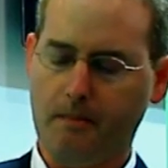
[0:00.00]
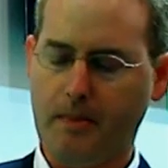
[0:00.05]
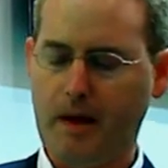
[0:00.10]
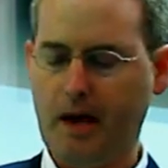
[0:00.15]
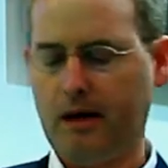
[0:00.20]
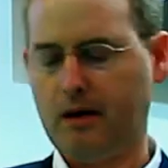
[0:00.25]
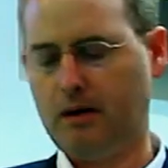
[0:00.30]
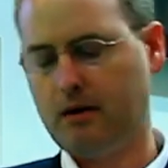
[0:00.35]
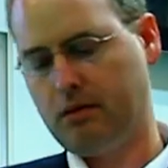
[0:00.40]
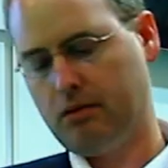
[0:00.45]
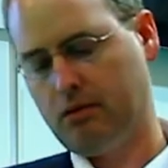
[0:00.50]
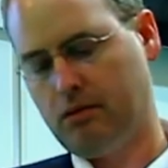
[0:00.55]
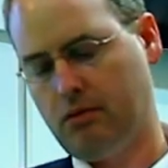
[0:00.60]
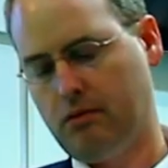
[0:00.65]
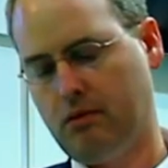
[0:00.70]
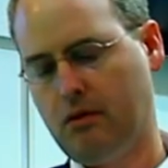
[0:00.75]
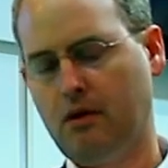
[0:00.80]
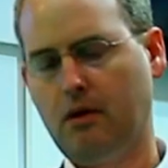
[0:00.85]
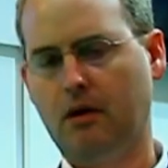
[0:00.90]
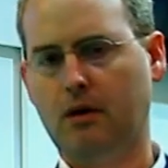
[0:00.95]
back,
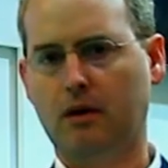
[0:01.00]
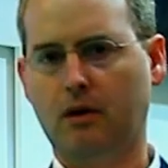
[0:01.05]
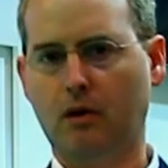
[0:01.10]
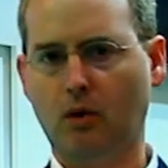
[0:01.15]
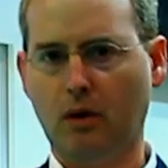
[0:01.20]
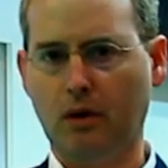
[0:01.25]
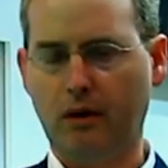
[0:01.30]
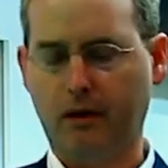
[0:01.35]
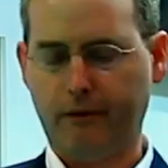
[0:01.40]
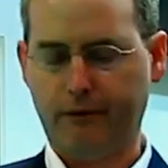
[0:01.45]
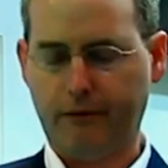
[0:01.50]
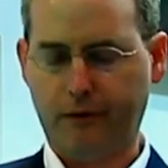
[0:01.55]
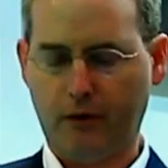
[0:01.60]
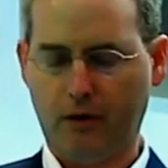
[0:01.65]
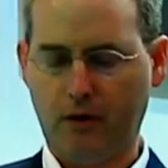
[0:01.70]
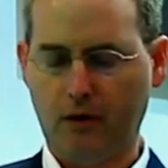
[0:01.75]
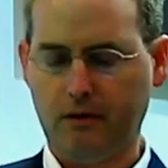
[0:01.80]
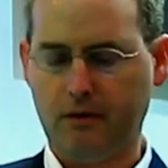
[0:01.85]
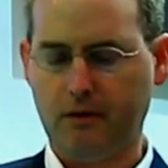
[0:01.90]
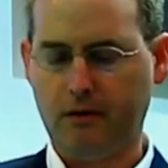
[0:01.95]
two on the
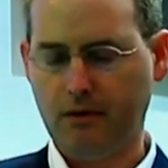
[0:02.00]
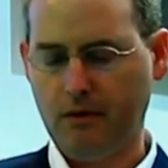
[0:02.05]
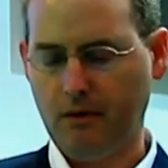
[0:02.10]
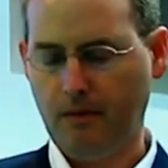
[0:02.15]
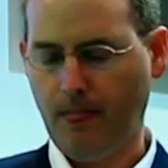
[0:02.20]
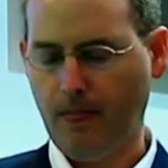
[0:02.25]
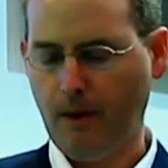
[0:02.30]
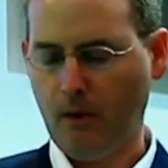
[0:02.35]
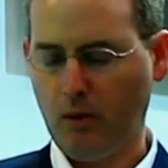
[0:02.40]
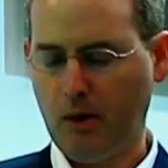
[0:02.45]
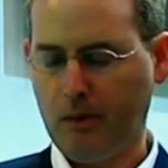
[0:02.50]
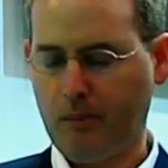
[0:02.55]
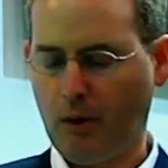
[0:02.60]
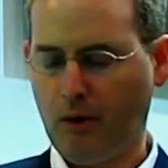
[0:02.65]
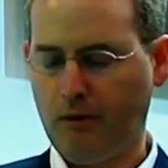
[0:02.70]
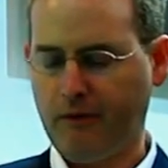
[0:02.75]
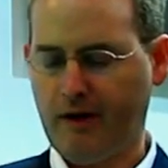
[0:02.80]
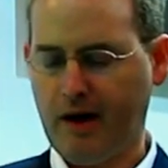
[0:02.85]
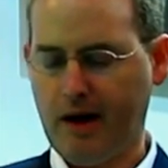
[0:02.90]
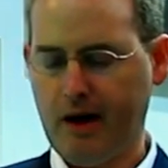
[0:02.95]
front. We
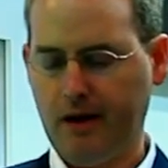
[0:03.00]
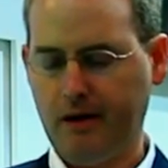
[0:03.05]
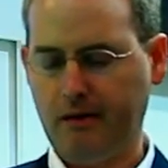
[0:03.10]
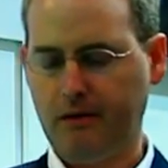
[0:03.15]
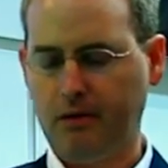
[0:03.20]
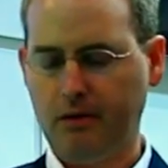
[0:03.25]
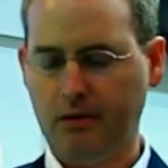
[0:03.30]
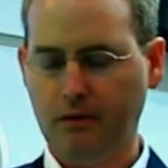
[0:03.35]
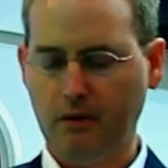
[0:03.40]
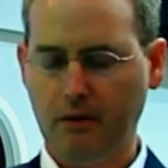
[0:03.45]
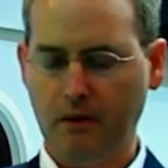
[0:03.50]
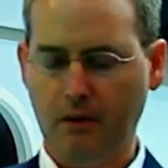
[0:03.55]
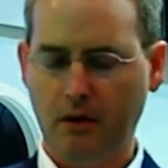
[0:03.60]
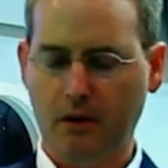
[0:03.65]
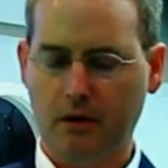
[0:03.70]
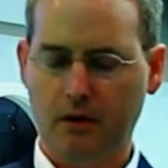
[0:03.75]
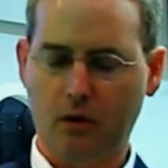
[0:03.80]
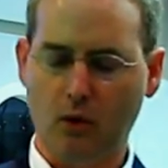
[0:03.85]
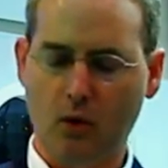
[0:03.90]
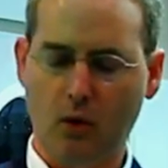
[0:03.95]
provide
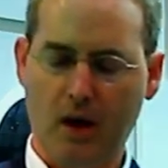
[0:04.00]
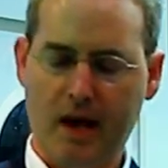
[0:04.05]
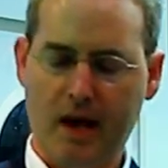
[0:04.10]
two